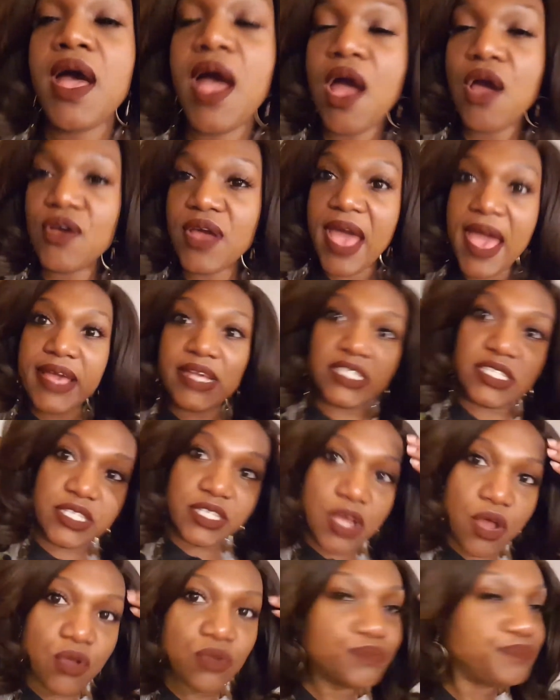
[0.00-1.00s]
okay,
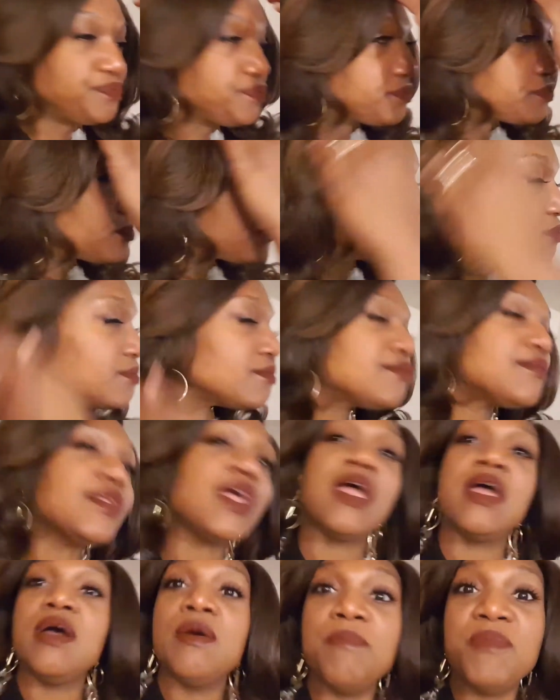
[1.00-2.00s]
so
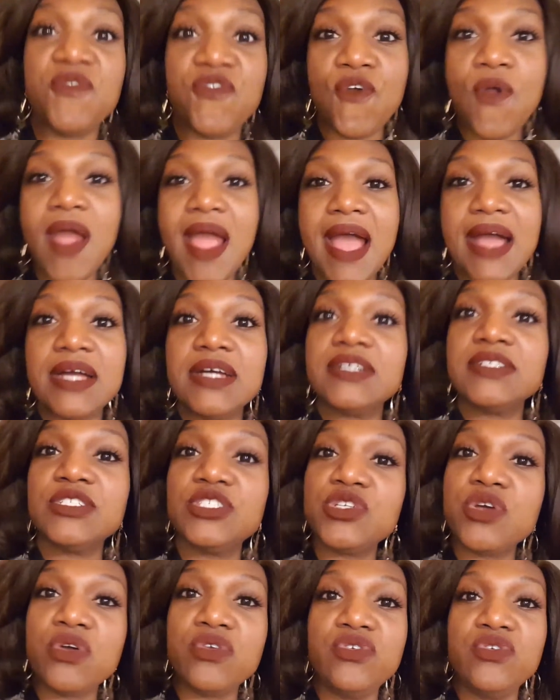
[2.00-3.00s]
before I
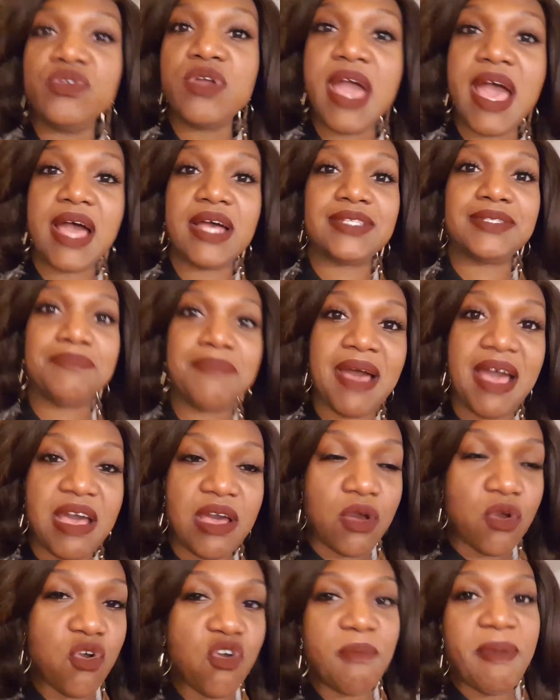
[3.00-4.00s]
show you guys my
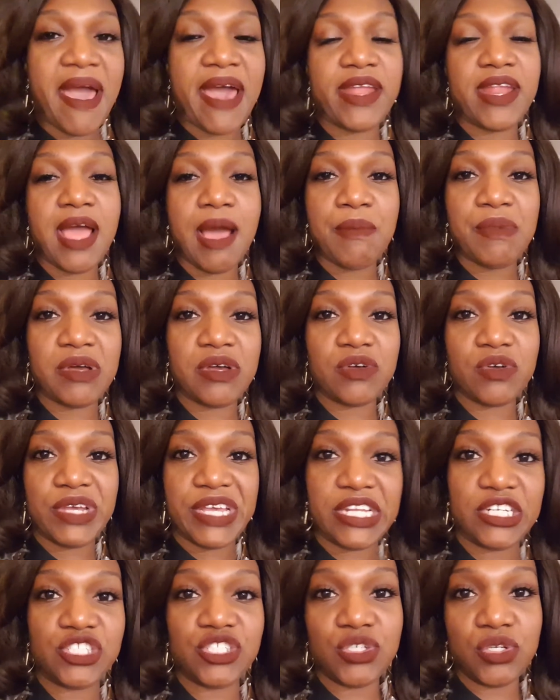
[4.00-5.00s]
whole body, I'm gonna go ahead
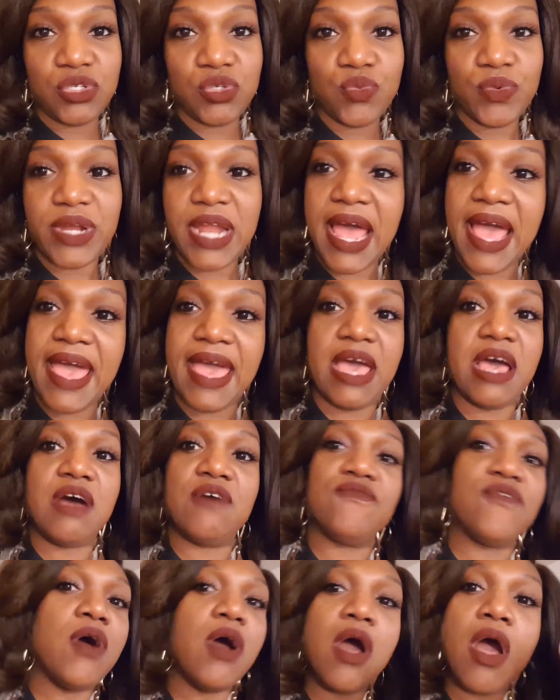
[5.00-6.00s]
and show you what I
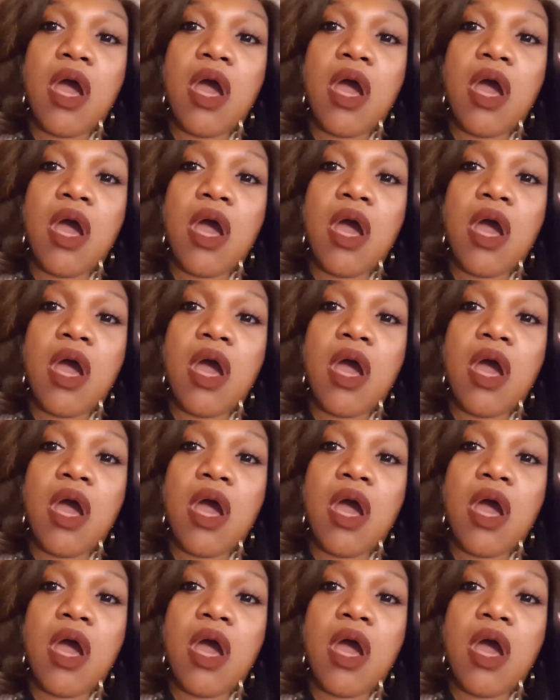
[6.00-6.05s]
have